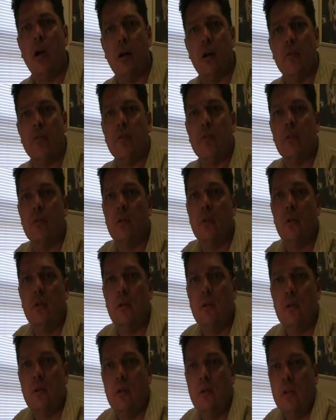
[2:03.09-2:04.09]
of.
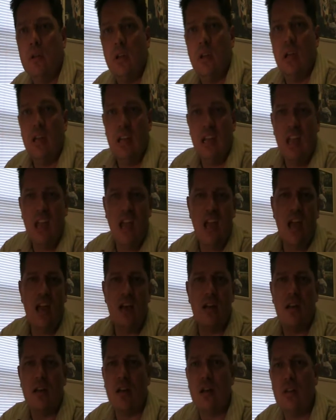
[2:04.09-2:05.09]
In
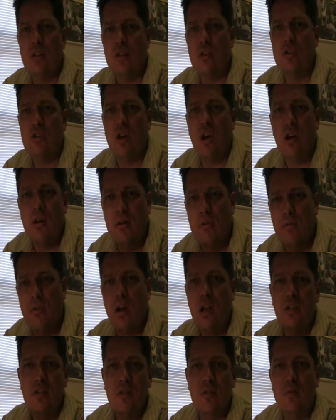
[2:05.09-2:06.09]
Canada, the Charter of
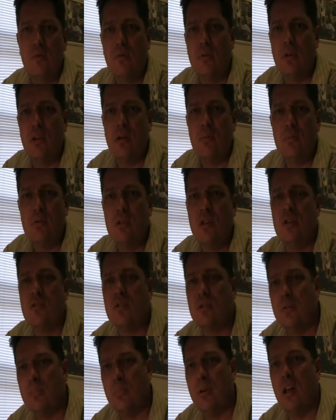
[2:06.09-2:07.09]
Rights and Freedoms
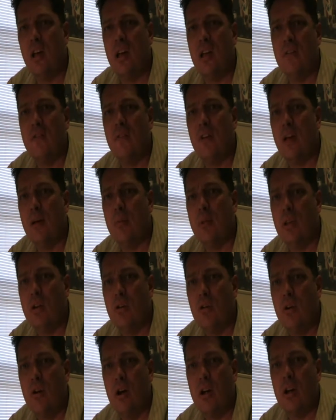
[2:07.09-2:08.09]
doesn't apply in family
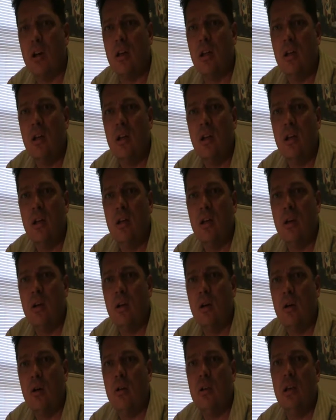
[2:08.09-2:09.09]
court.
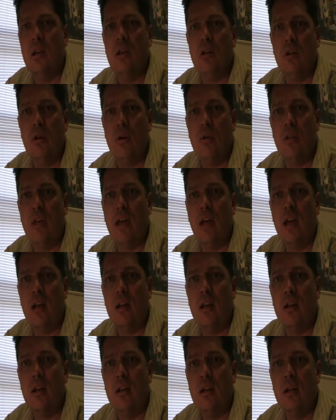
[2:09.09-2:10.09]
Oh, you didn't know that?
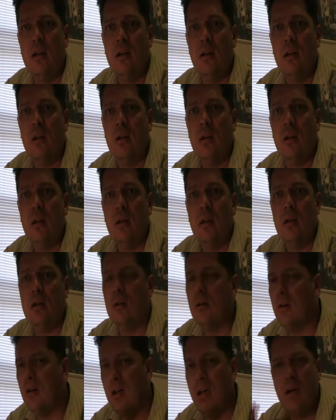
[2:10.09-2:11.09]
You
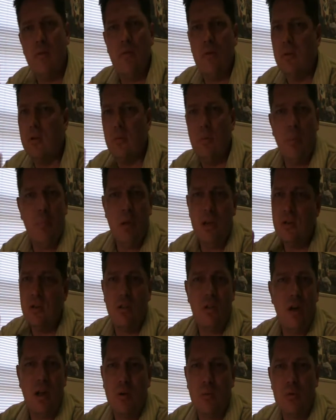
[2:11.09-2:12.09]
know, I bet you
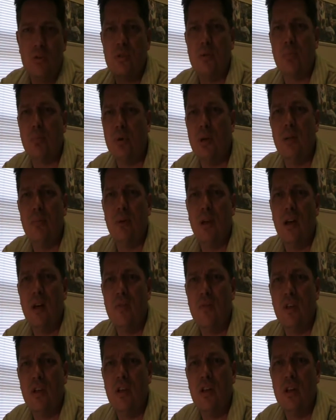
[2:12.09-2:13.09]
thought it was supreme law
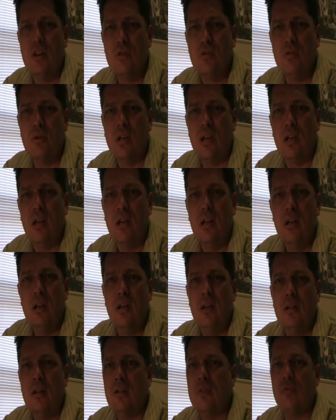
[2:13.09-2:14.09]
of the country.
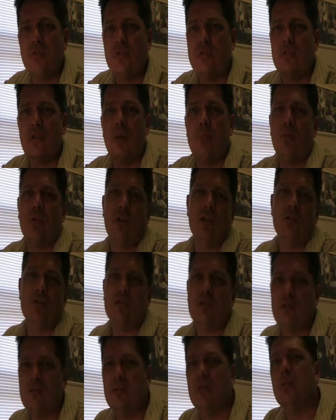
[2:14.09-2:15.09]
That for some
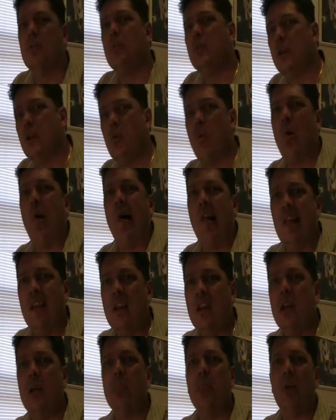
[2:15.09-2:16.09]
reason, you know,
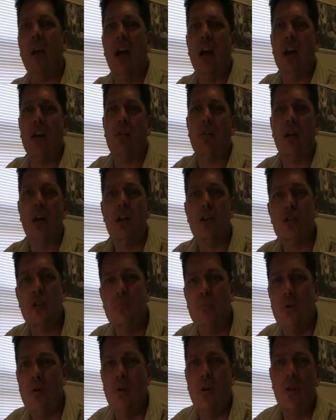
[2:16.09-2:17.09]
equality applied across the
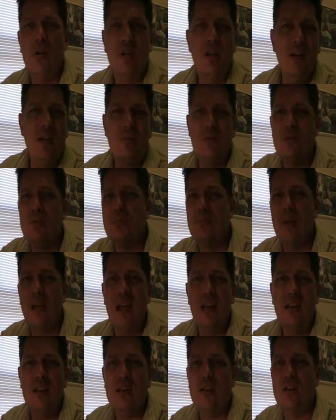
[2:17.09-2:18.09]
board, that it was
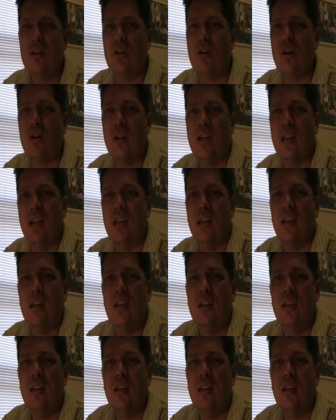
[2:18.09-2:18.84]
mandatory.